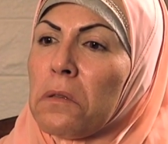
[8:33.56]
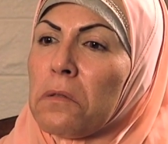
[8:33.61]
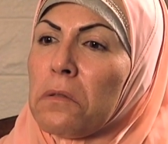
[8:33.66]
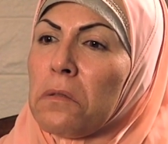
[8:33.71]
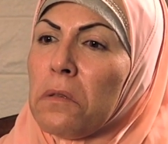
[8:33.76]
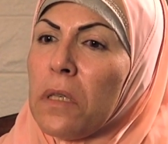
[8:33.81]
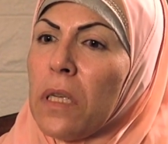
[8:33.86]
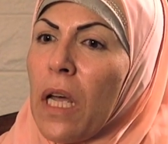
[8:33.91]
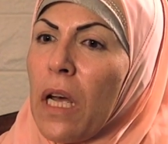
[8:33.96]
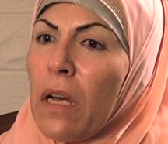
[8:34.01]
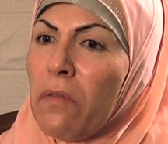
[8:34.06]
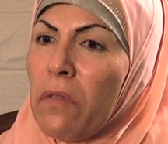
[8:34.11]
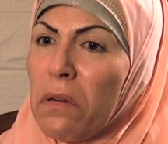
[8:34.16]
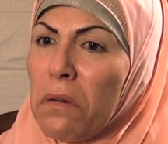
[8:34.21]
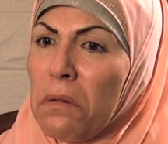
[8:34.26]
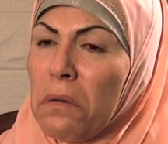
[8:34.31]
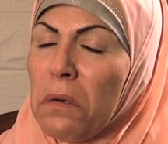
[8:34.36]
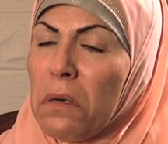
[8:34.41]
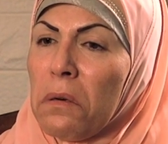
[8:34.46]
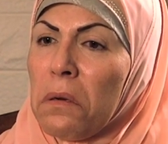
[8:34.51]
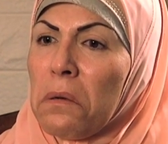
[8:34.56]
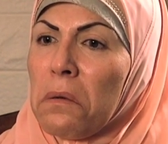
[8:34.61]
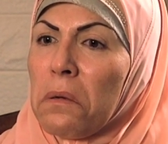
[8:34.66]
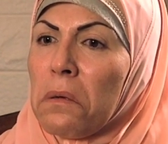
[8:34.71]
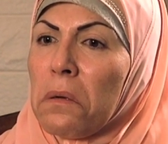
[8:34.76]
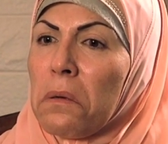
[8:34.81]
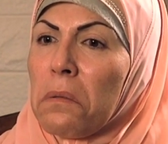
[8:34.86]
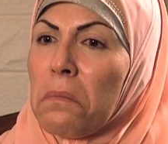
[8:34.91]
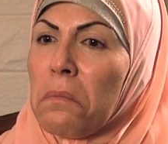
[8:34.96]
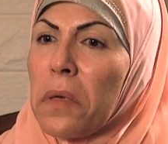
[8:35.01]
to never
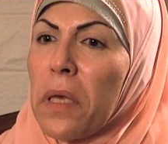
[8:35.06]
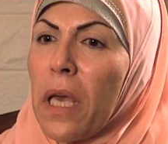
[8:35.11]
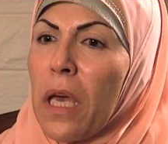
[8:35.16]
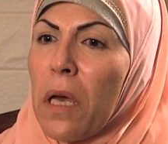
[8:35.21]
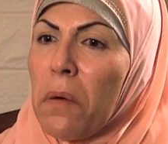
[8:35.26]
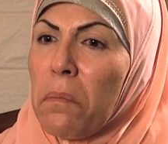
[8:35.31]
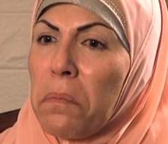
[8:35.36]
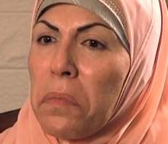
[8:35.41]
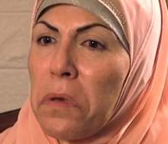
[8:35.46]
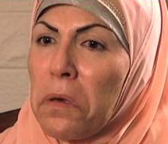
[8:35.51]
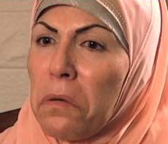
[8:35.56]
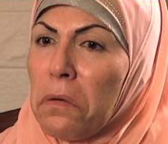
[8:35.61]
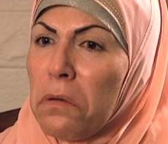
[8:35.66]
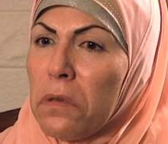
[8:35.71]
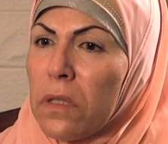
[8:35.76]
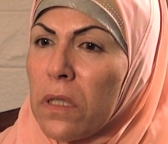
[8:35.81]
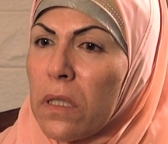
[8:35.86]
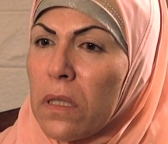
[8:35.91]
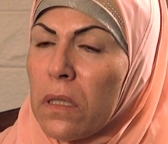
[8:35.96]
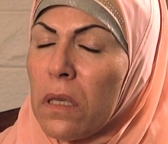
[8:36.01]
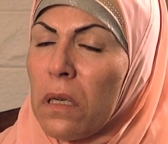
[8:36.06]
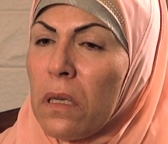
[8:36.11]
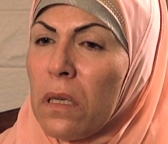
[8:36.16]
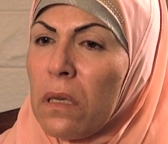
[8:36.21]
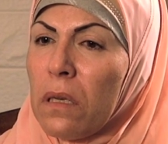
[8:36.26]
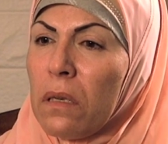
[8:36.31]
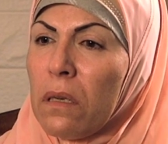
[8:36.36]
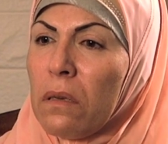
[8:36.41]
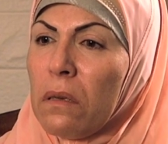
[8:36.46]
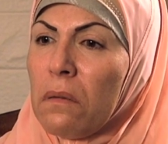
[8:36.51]
be abused
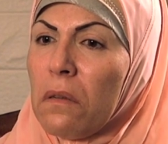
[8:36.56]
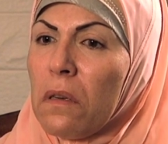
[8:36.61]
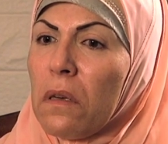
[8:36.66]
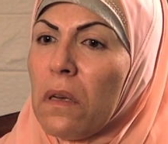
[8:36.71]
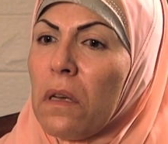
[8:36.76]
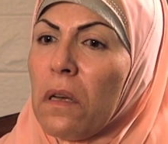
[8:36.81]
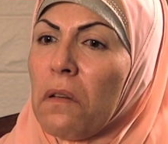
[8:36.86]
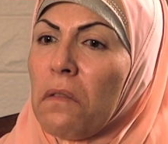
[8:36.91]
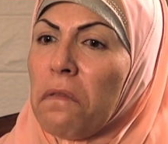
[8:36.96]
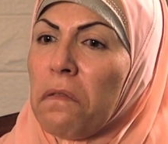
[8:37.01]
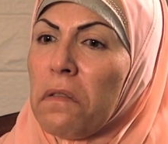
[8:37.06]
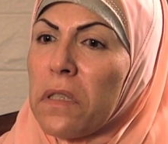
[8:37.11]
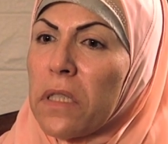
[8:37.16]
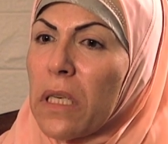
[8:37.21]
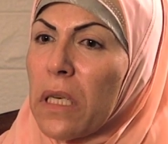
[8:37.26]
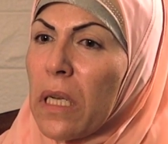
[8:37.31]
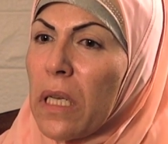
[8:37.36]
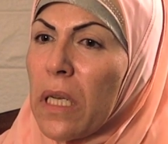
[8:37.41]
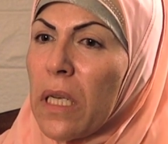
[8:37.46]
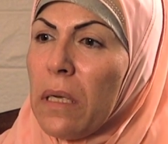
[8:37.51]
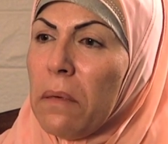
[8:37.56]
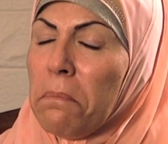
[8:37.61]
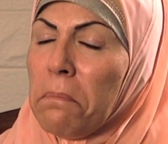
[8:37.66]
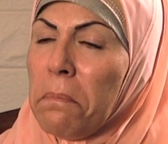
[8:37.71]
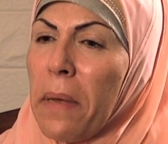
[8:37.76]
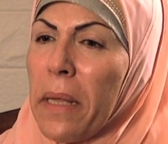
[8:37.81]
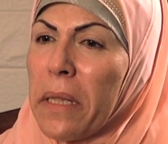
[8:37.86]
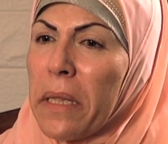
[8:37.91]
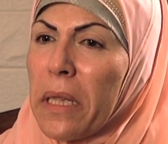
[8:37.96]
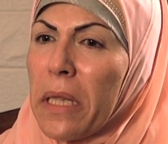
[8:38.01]
physically,
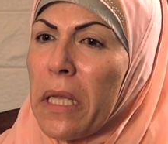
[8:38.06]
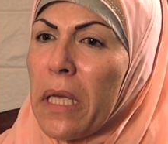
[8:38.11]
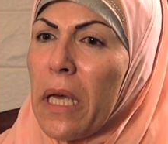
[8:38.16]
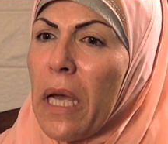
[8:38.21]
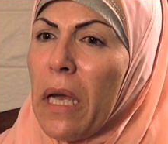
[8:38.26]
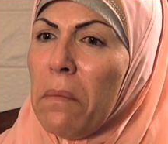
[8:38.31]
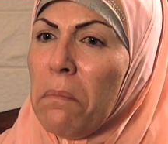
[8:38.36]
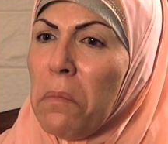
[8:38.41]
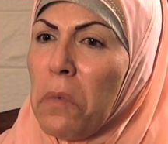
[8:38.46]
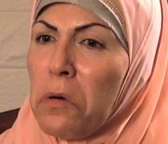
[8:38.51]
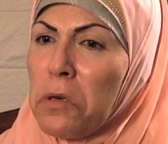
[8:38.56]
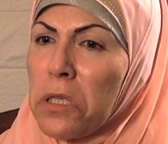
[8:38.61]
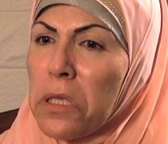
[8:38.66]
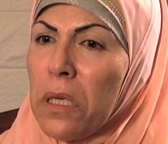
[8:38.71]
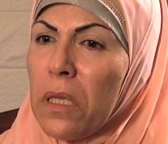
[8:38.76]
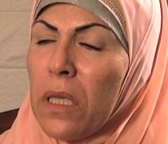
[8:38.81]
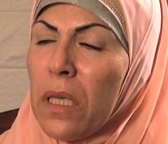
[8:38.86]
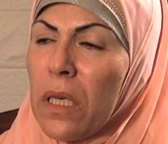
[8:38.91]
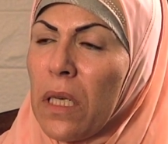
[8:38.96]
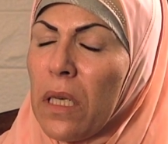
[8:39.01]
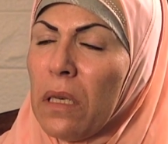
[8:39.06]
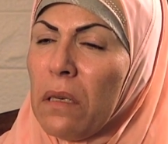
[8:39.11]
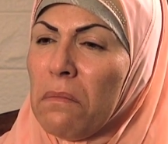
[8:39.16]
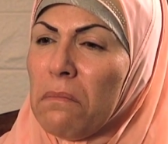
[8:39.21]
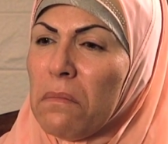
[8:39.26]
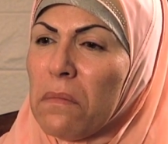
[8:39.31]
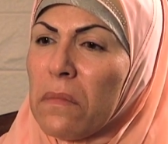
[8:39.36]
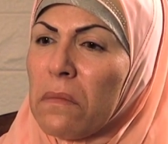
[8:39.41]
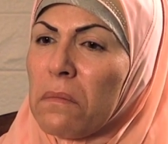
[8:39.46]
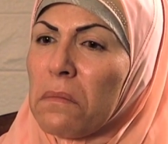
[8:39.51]
mentally, emotionally,
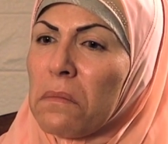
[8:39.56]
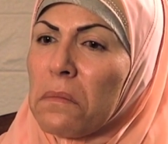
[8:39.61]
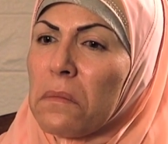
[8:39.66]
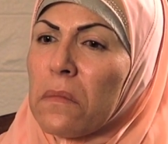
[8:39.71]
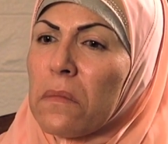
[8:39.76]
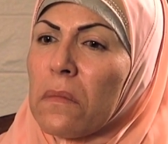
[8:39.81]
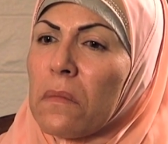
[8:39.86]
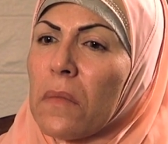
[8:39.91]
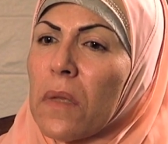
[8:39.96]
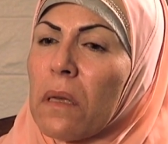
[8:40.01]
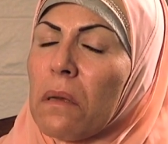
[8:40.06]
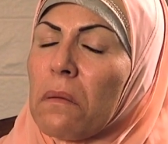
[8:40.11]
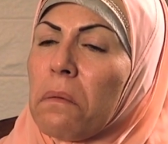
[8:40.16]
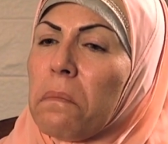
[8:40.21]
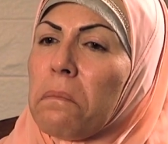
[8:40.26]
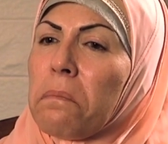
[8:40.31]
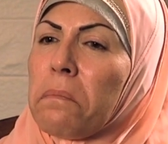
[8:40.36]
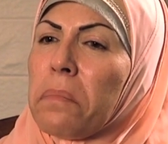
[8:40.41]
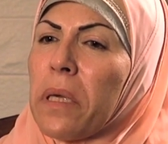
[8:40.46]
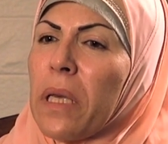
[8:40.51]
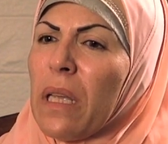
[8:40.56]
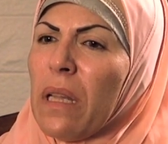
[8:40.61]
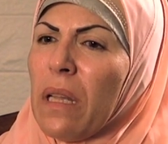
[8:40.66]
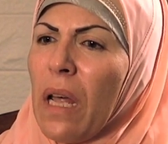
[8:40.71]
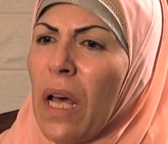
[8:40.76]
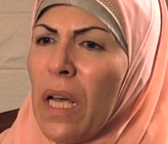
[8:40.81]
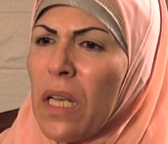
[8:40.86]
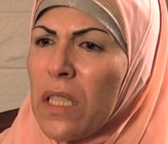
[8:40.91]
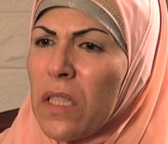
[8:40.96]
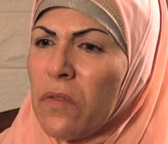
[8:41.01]
be
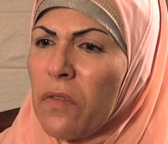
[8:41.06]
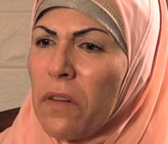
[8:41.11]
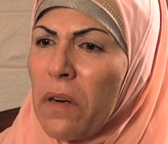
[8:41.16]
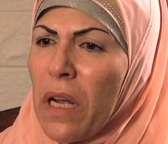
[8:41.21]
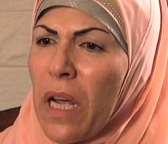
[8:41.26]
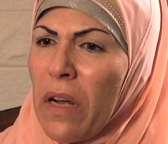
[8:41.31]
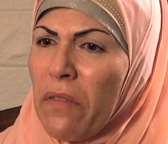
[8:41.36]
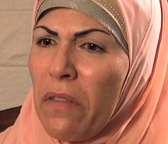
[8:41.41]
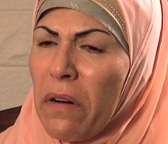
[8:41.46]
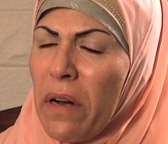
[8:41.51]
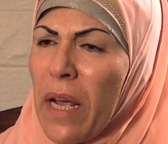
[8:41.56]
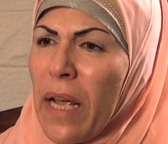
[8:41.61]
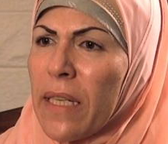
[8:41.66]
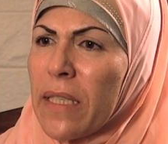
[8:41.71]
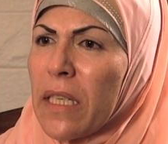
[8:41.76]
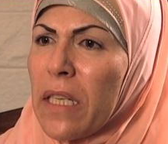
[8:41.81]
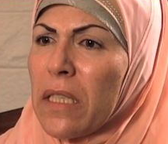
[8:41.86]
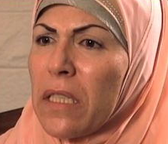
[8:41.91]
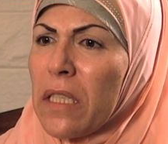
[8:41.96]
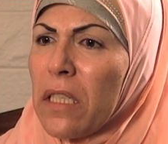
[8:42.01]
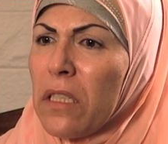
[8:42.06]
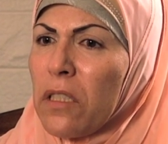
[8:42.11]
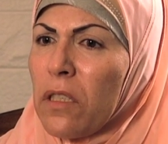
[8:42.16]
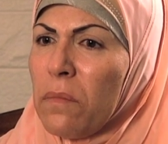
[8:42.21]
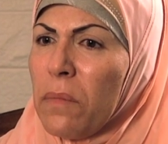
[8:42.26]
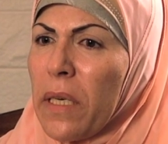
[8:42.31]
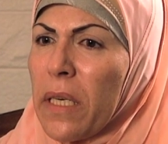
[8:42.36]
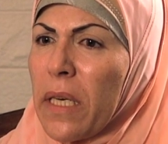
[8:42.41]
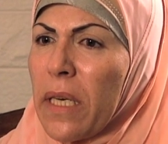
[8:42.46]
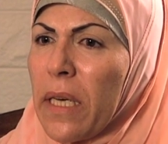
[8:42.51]
lost forever as it did to
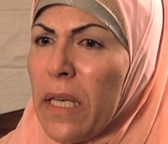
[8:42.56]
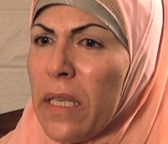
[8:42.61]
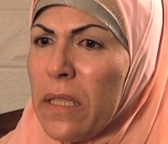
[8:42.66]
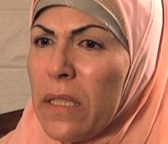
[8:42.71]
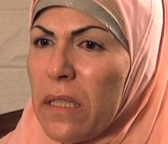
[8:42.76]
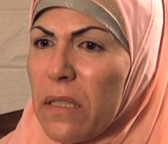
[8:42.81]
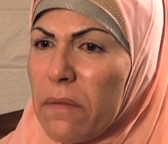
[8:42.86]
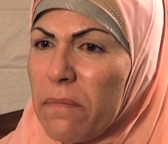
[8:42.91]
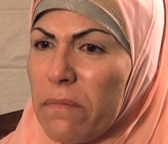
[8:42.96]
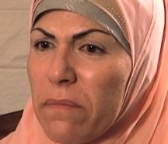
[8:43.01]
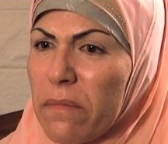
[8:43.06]
my kids.